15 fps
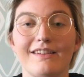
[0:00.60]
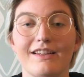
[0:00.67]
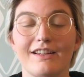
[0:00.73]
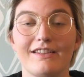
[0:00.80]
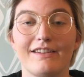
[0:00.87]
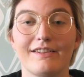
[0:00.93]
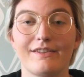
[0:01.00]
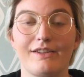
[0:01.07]
a
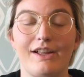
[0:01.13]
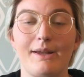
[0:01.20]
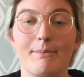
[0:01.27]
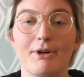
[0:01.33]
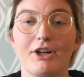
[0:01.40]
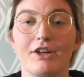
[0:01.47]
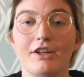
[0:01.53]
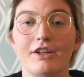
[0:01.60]

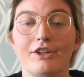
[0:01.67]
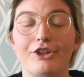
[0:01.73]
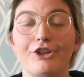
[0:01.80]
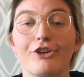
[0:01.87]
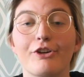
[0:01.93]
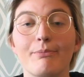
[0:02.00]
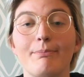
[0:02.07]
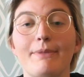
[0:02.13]
disclaimer,
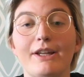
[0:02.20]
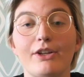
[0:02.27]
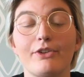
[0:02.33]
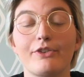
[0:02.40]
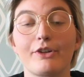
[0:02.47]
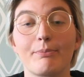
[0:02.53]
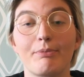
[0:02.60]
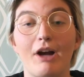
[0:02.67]
your
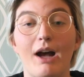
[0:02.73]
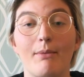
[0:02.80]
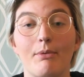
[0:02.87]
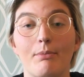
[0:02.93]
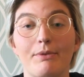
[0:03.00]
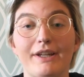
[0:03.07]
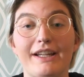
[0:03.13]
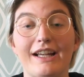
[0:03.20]
meals are
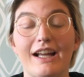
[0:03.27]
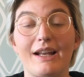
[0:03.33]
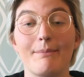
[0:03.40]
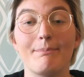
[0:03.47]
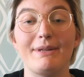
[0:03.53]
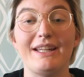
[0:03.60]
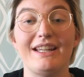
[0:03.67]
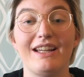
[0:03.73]
probably gonna
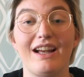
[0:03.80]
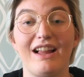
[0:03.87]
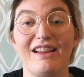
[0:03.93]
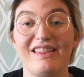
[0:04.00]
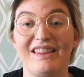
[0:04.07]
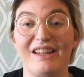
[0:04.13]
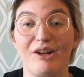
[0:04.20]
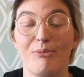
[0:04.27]
be a
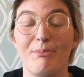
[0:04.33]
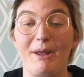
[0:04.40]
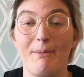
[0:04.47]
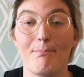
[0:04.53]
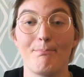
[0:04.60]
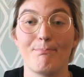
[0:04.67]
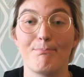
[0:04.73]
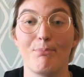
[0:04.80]
little
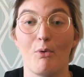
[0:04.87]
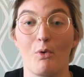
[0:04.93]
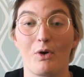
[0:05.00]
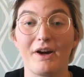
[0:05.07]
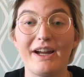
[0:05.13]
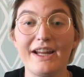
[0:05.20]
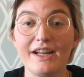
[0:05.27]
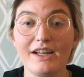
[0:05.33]
bit
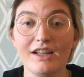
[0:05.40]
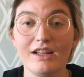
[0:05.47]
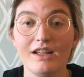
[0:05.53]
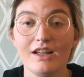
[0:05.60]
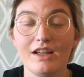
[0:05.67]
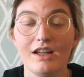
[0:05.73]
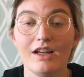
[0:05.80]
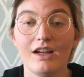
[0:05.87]
boring,
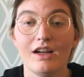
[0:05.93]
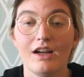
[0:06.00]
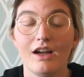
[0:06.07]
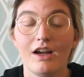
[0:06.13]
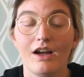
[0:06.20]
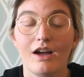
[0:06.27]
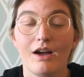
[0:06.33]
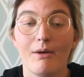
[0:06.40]

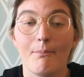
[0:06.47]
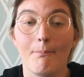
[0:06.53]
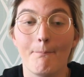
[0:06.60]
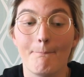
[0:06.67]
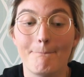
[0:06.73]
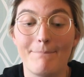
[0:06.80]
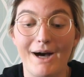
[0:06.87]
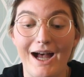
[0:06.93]

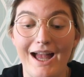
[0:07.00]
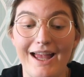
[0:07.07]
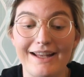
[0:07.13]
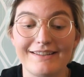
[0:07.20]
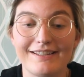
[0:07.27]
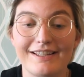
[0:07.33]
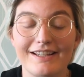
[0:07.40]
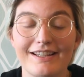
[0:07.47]

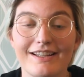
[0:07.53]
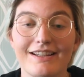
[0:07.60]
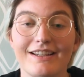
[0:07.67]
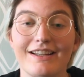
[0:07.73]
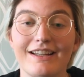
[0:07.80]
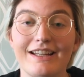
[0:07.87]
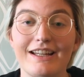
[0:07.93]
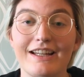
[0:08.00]
but
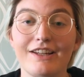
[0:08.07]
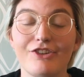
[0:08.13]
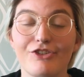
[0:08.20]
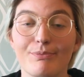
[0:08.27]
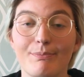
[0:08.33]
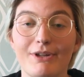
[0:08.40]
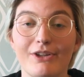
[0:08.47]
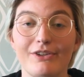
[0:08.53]
each
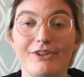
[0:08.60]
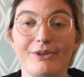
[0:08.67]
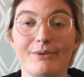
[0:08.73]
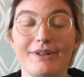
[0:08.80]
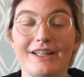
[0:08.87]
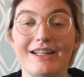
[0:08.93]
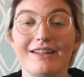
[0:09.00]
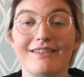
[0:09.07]
meal you
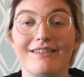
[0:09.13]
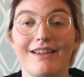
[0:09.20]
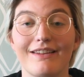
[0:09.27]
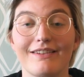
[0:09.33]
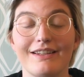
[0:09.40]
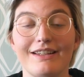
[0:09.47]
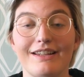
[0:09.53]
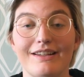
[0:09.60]
eat
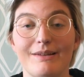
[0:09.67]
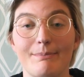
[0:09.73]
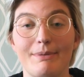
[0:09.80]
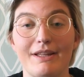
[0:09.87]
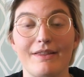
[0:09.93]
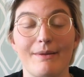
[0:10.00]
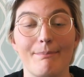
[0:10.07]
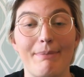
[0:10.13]
doesn't need to
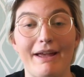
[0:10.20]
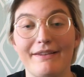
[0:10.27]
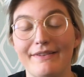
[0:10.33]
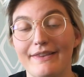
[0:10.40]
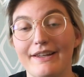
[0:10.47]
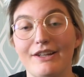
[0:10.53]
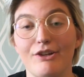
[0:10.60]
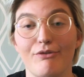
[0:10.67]
be the best
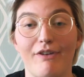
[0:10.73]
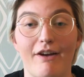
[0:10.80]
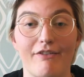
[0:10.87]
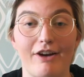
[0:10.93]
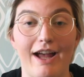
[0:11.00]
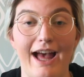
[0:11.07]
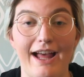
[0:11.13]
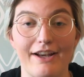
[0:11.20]
thing you've
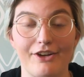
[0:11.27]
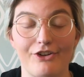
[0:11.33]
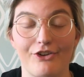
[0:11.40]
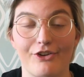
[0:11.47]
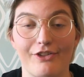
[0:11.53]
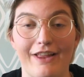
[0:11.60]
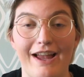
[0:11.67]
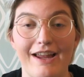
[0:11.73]
ever had in
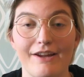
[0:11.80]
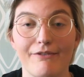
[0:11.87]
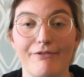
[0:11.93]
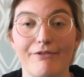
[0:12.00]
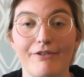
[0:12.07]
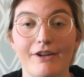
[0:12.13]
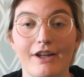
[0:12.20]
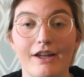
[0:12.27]
your
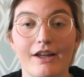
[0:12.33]
life.